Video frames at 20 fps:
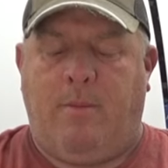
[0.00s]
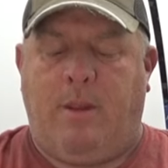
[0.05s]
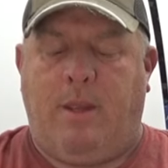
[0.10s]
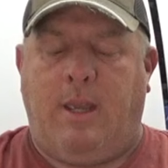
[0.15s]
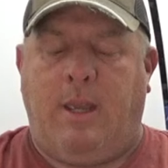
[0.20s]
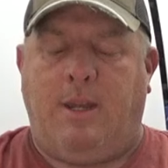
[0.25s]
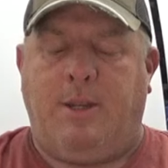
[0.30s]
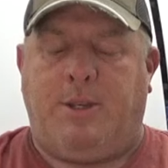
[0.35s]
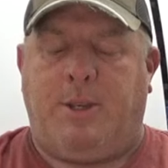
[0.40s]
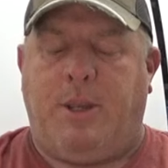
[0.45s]

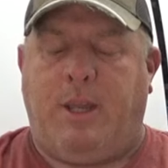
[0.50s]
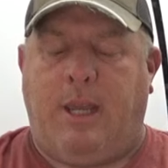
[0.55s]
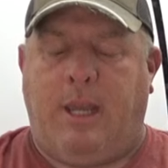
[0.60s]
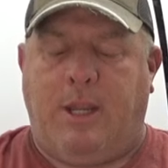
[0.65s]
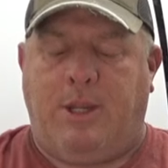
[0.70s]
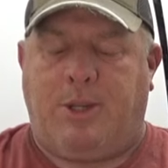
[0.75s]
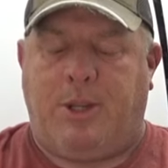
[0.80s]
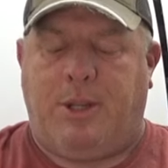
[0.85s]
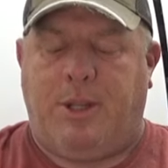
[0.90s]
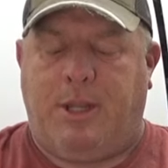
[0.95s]
into
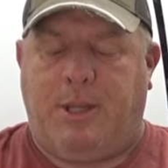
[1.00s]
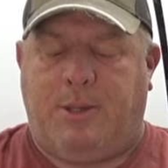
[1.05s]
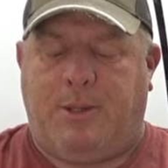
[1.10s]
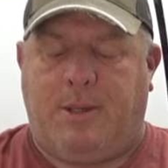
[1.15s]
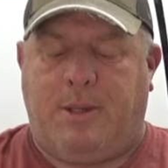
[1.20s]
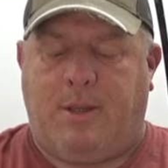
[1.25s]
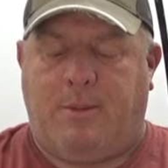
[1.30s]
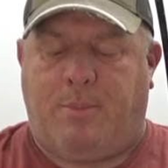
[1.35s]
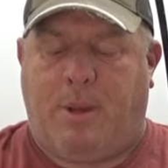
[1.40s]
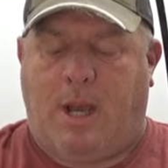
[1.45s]
each of
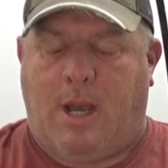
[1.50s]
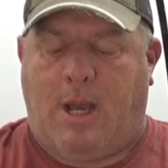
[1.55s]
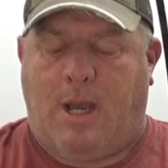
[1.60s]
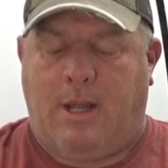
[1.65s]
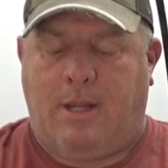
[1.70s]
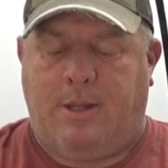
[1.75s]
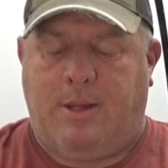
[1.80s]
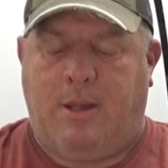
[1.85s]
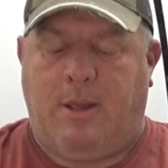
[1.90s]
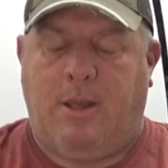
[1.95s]
these
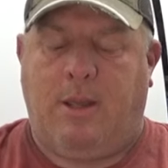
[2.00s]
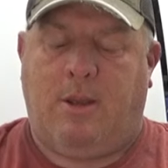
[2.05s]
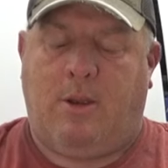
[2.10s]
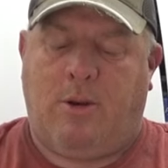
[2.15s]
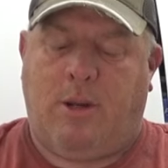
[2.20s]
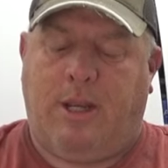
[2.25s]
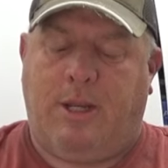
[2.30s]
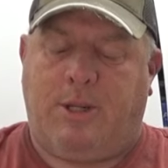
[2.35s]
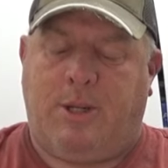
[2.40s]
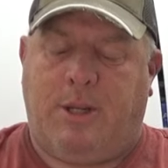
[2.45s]
or
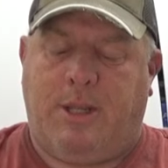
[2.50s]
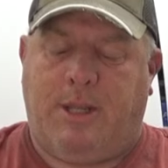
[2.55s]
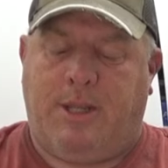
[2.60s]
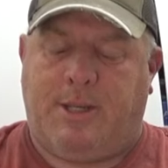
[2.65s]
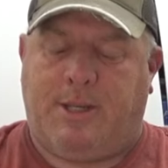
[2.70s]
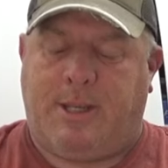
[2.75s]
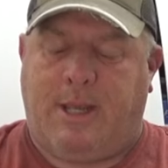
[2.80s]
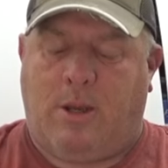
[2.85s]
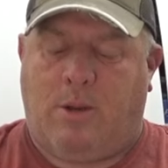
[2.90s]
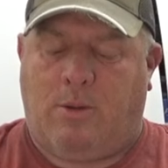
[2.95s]
each of these
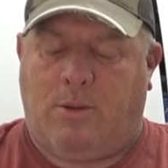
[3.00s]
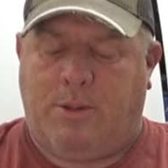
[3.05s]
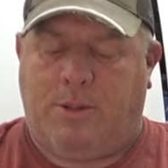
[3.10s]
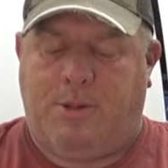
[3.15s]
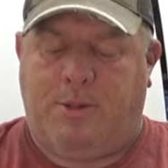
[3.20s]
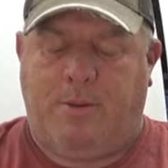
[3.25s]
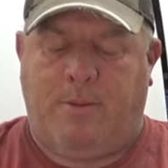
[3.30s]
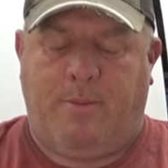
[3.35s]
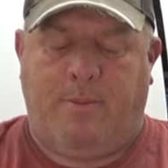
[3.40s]
cells.